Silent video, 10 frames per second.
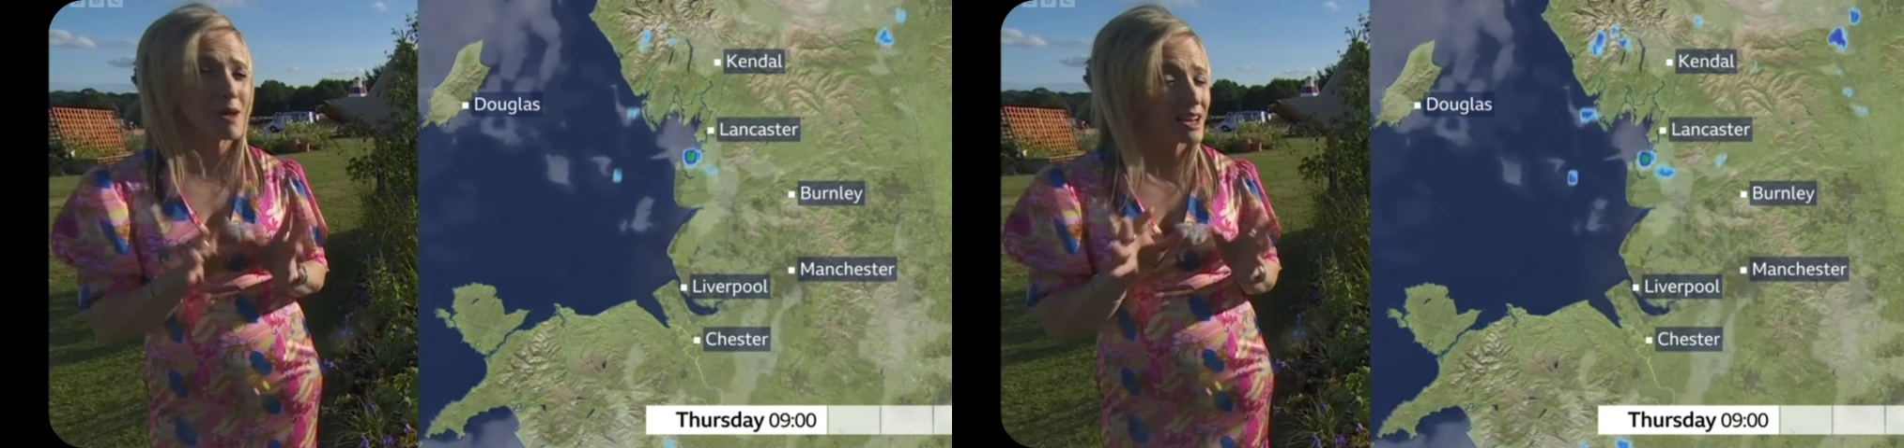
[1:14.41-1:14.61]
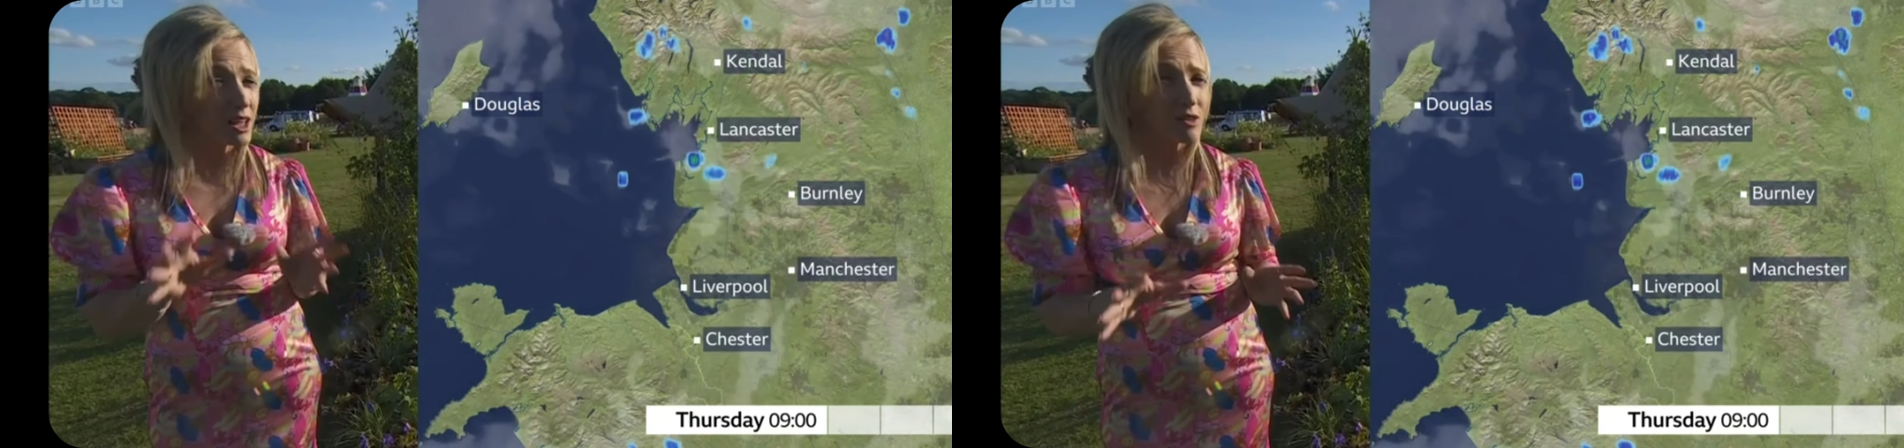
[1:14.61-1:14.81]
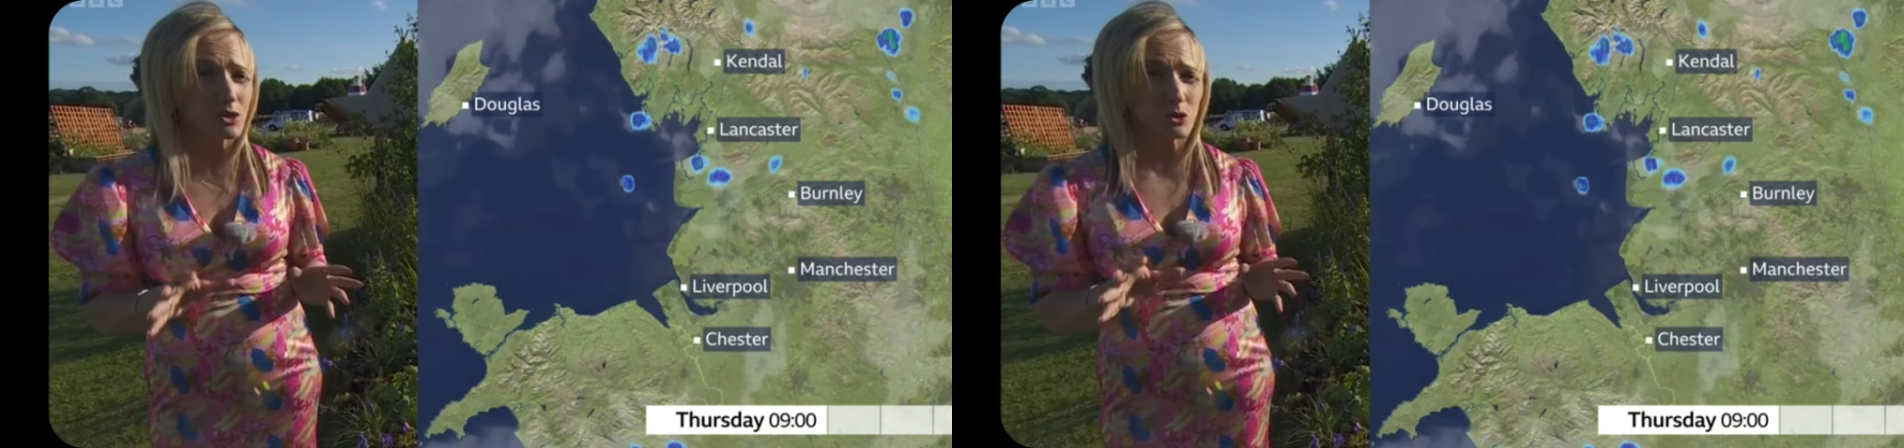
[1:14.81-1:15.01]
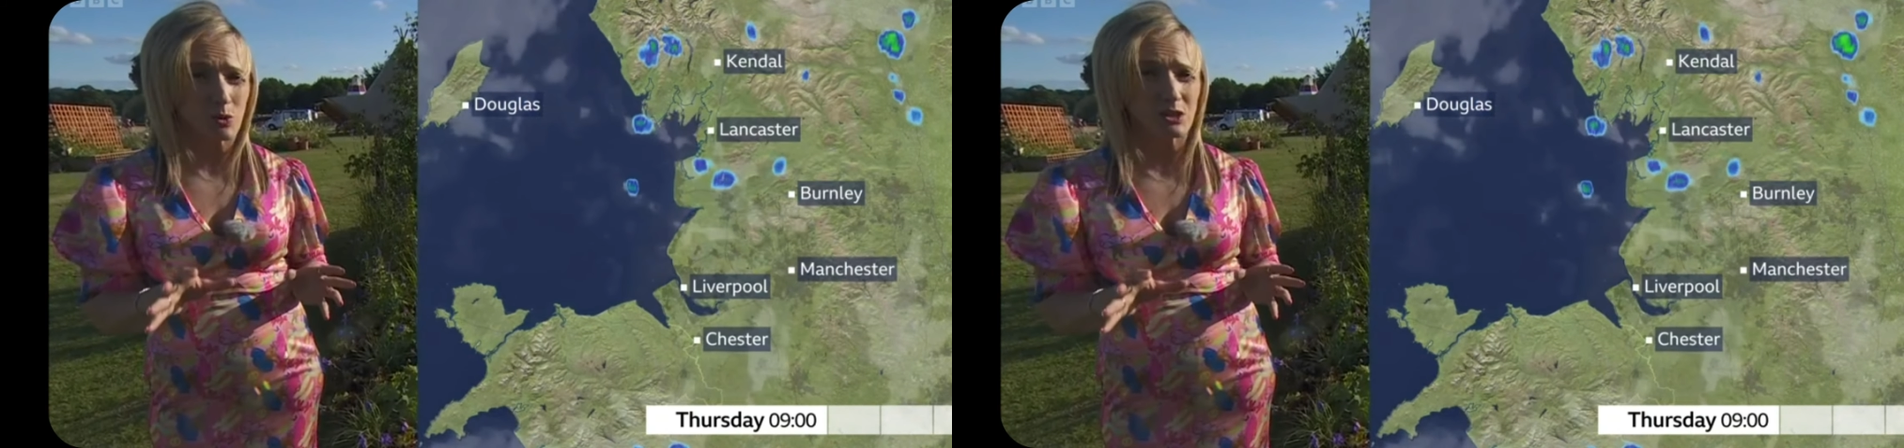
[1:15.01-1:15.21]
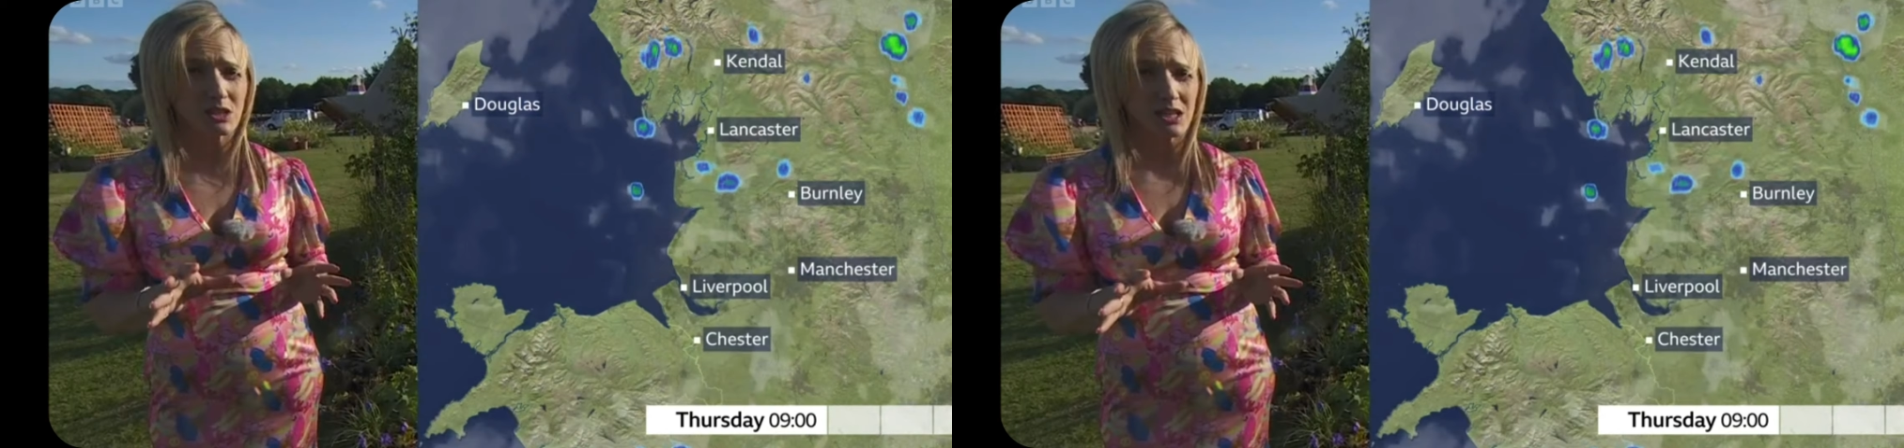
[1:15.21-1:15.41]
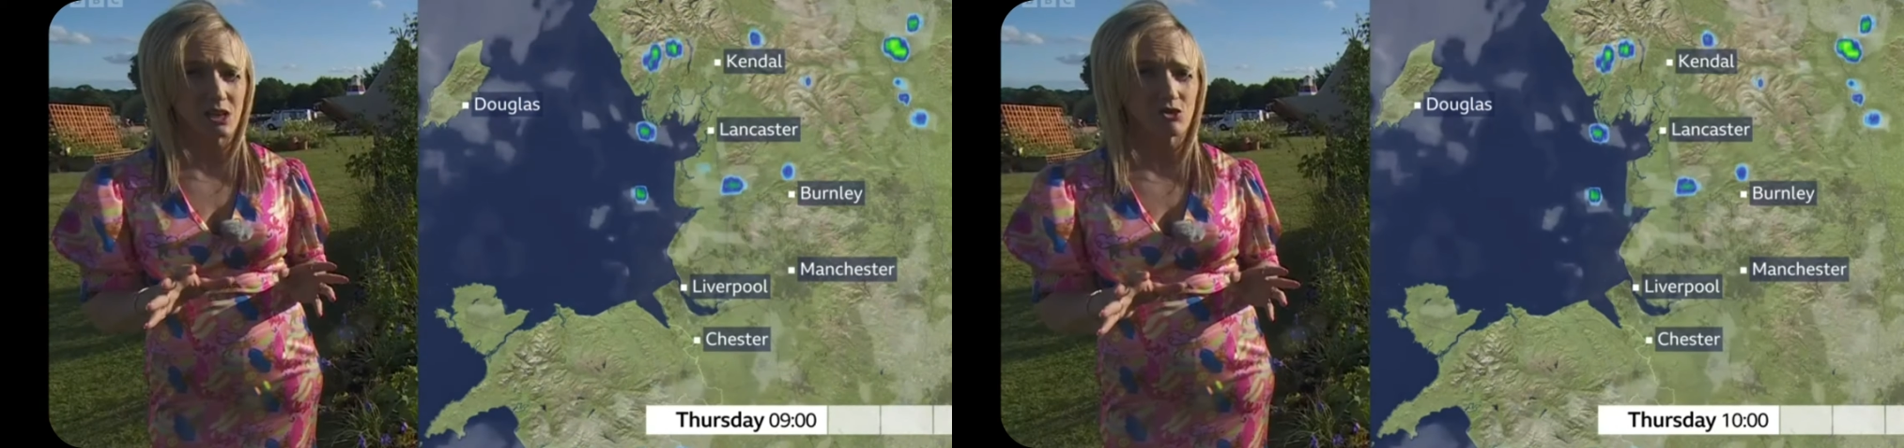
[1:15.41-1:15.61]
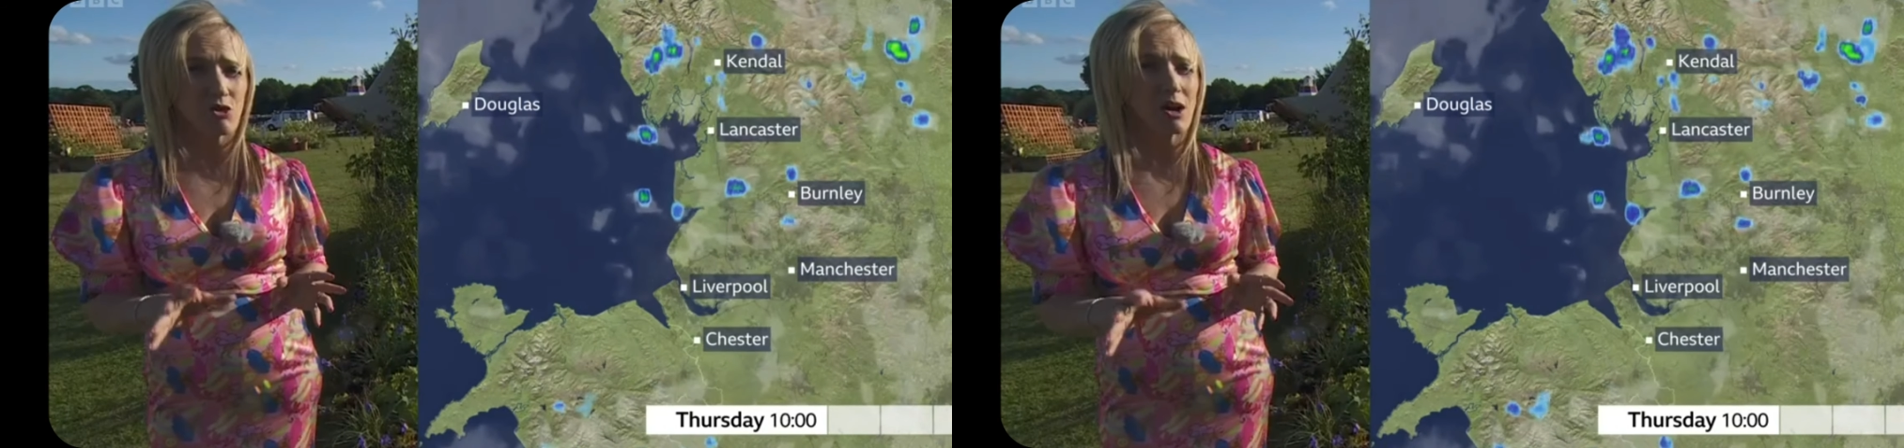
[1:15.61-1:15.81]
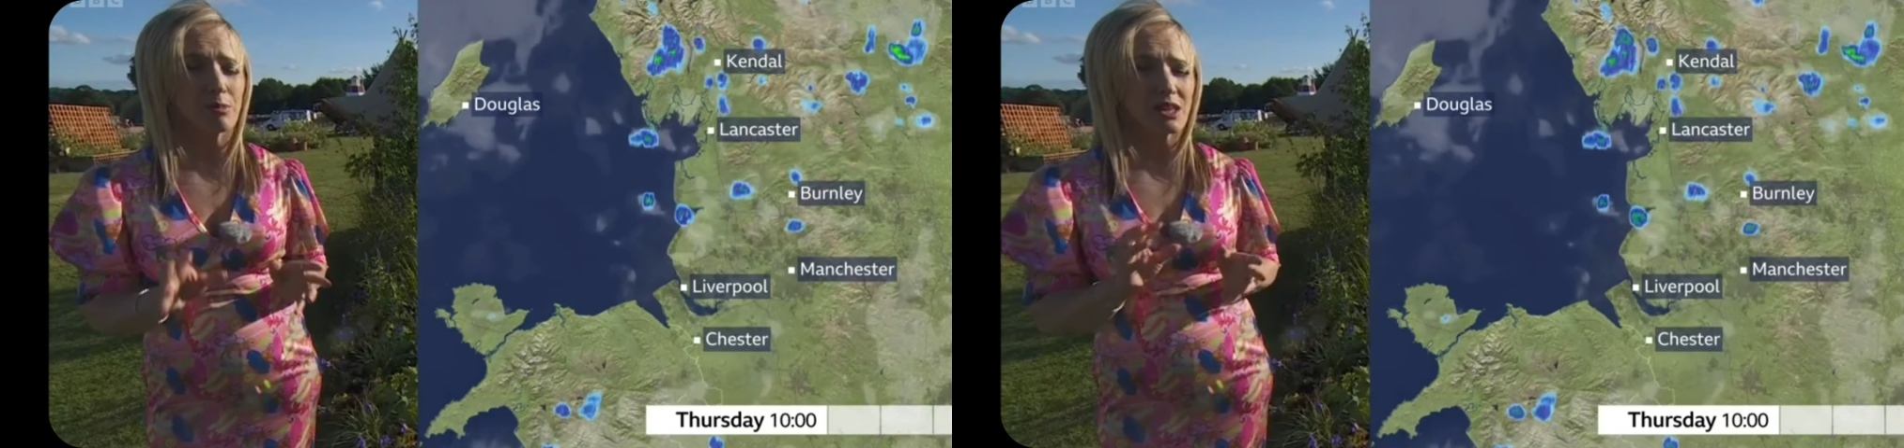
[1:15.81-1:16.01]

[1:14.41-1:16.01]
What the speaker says: Many of us will stay dry,